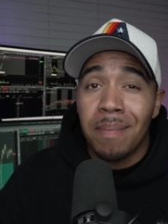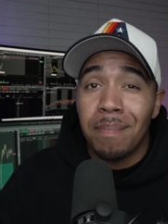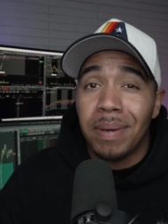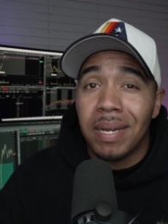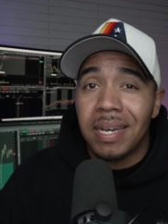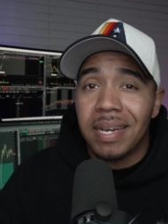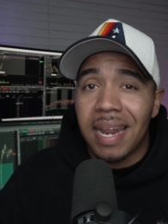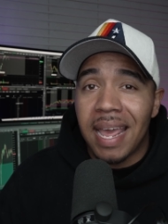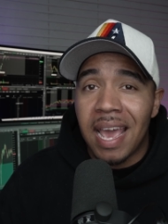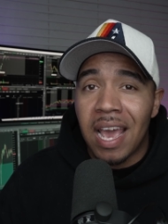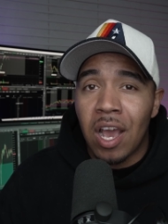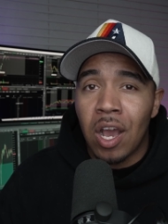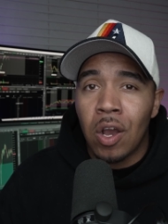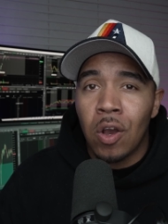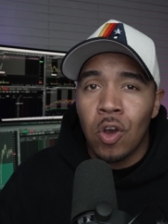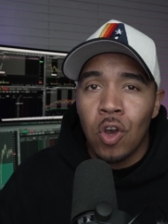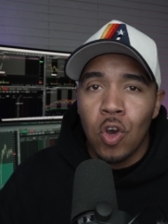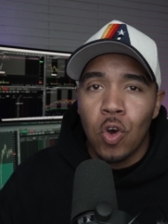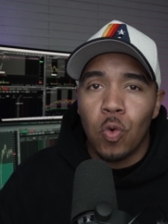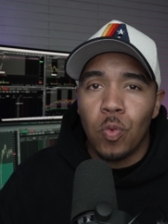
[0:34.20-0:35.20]
But now
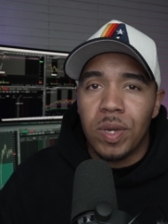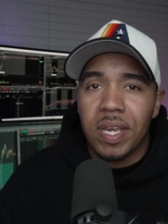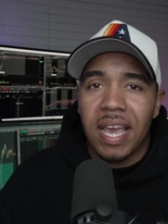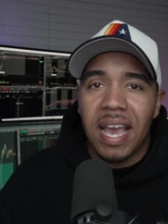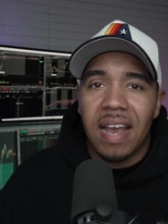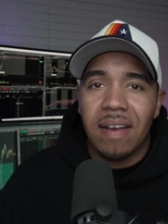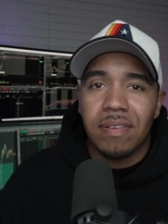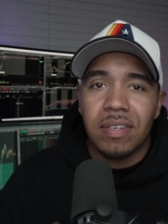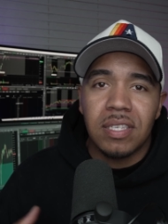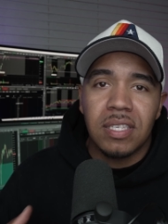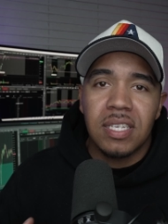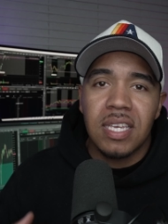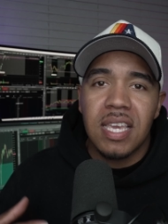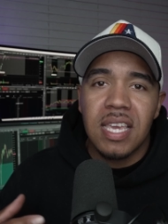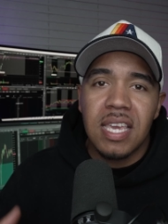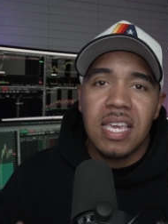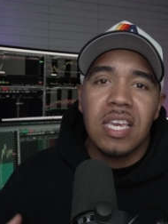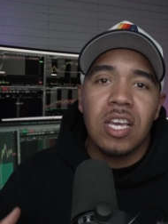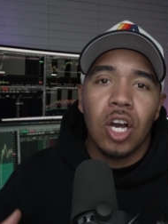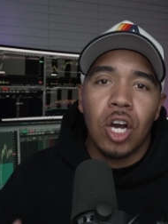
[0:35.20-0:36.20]
we have
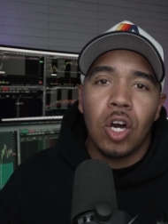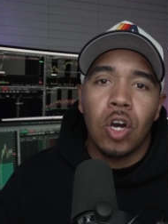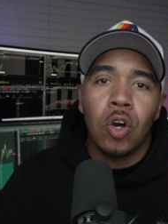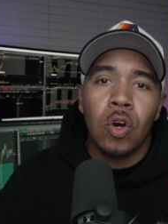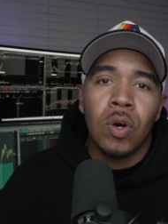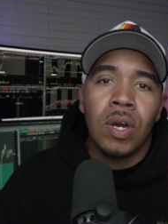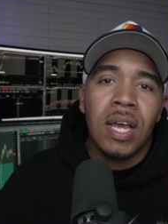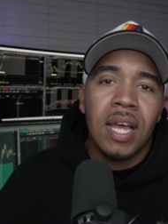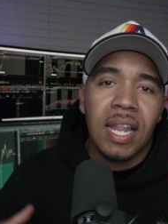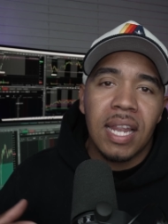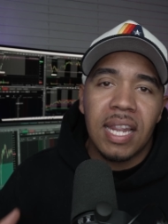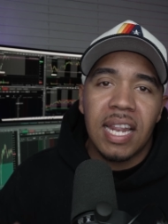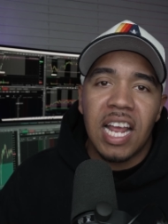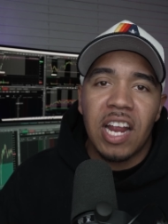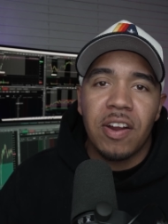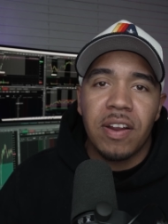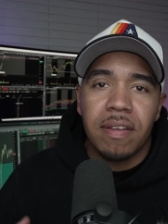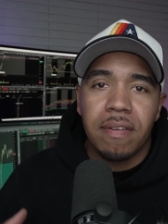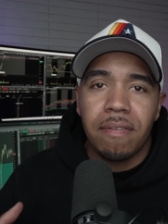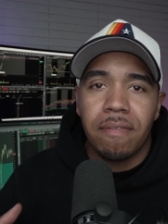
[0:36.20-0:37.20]
CEO
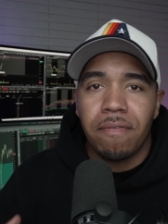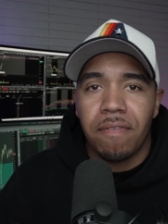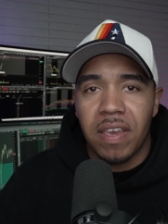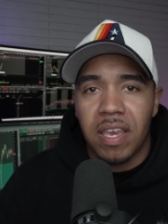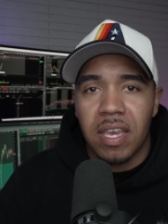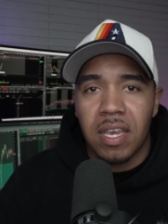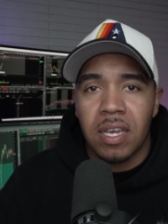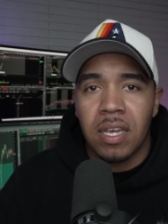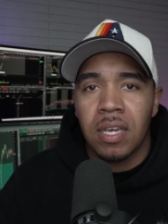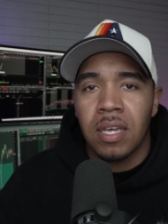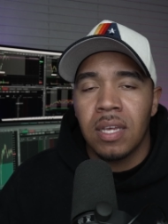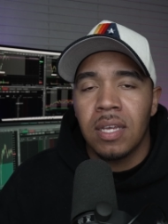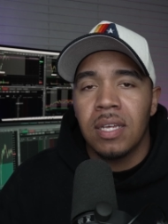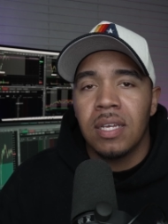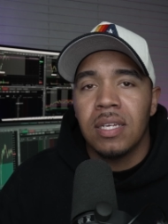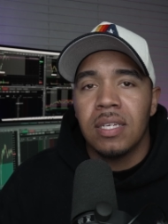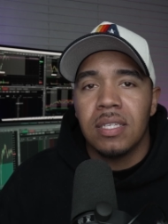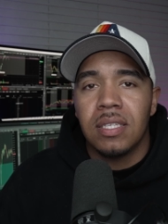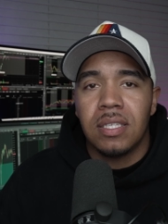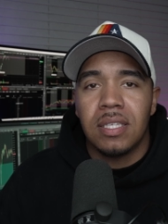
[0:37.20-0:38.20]
Larry Fink,
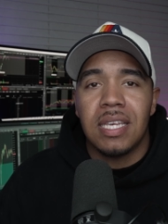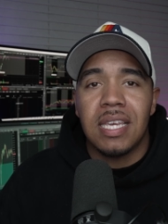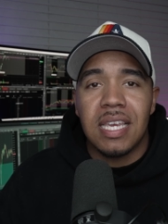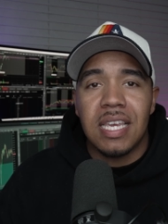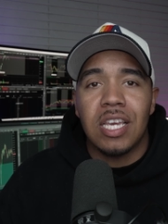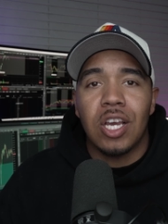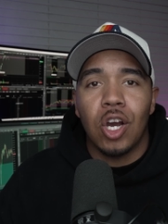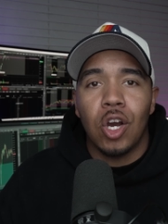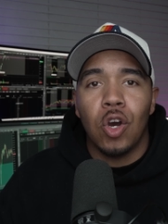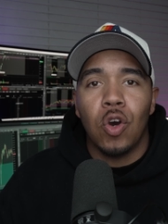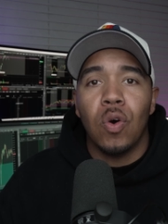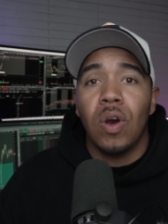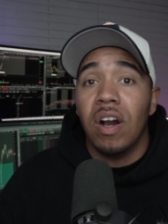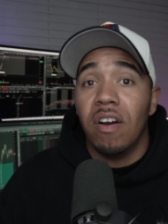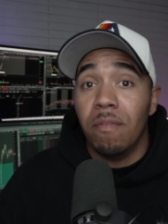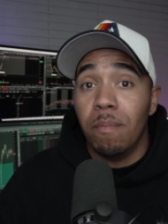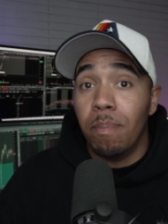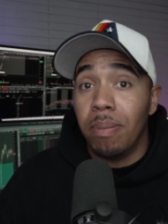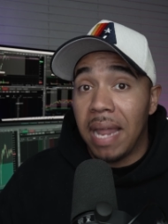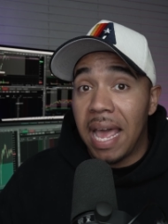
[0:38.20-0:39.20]
CEO
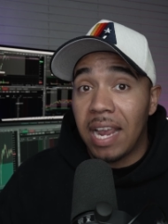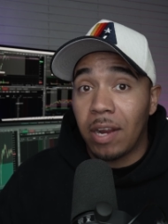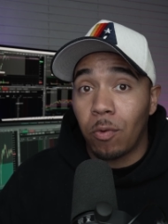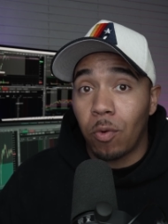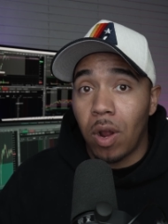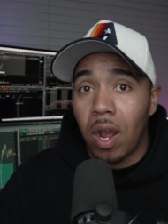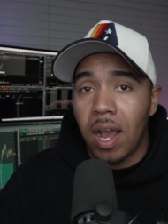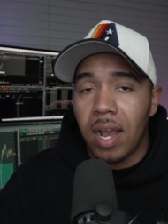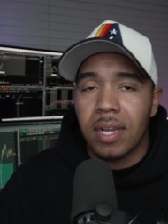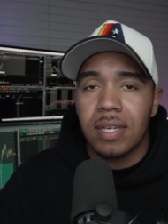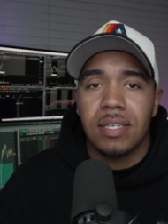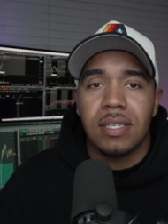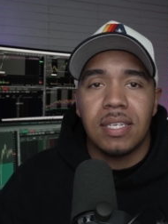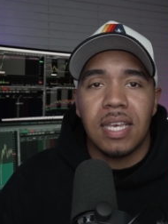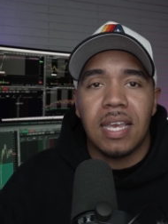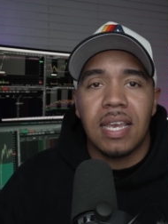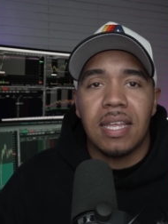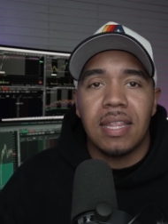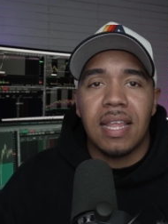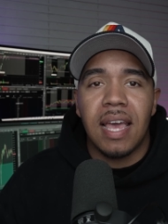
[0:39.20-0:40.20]
of BlackRock,
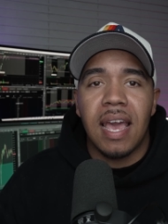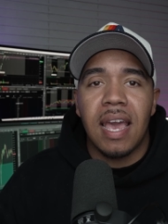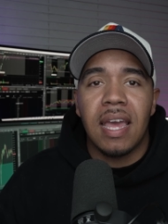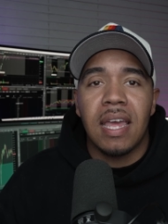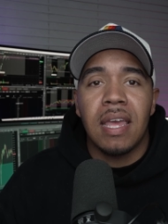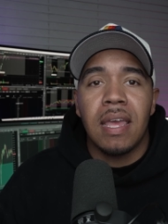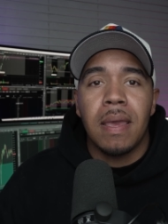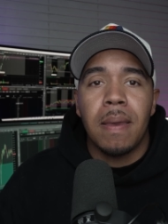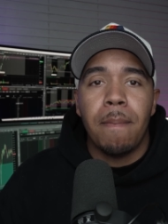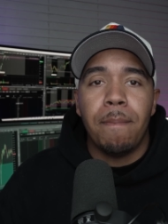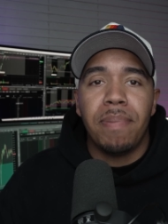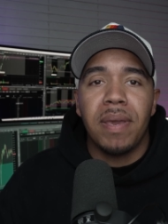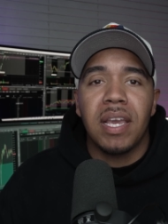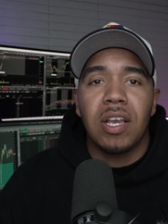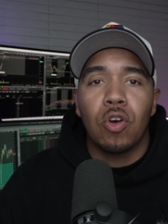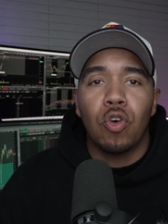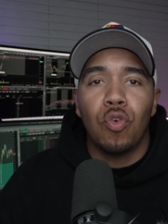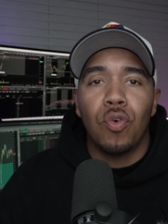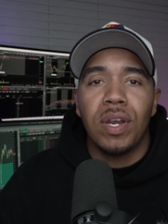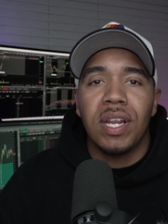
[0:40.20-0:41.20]
saying that
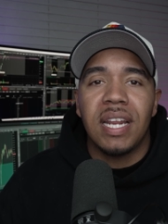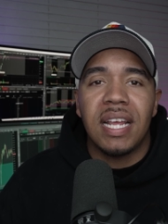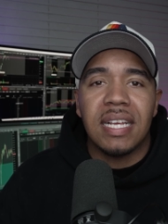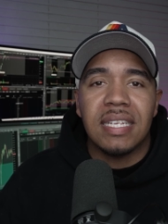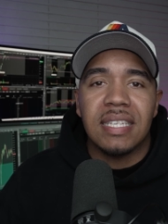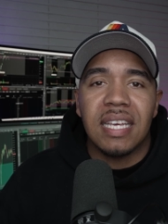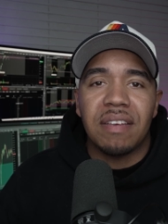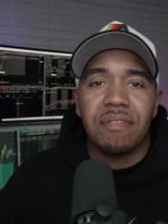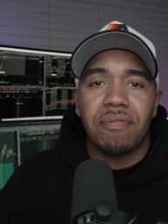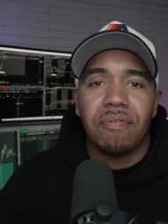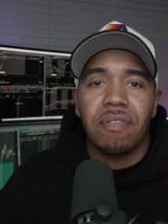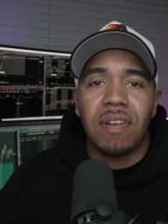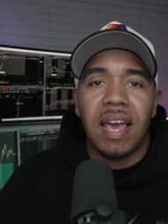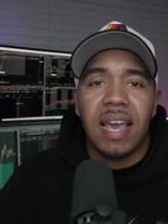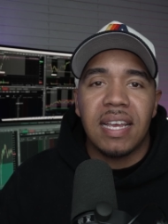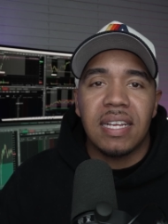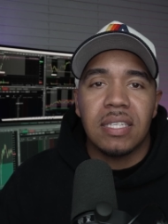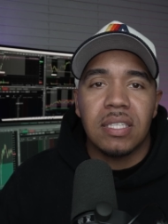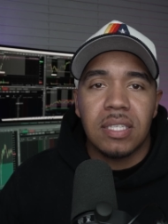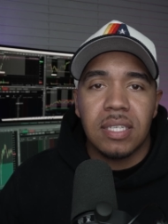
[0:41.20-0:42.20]
Bitcoin is a
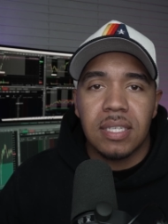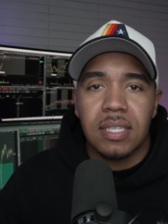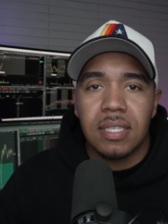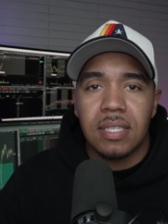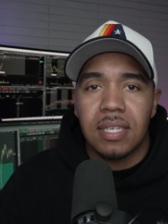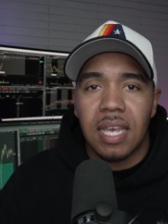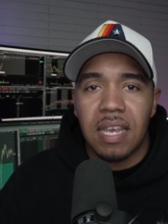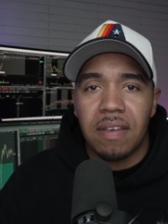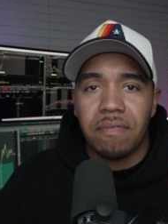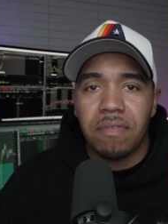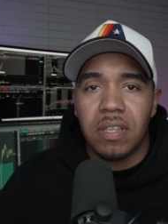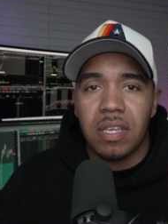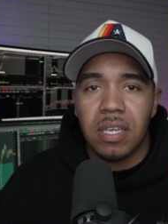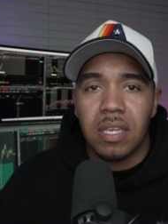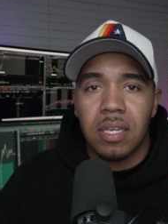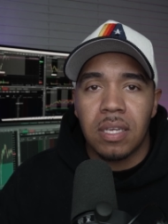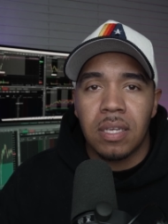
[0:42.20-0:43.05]
flight to safety.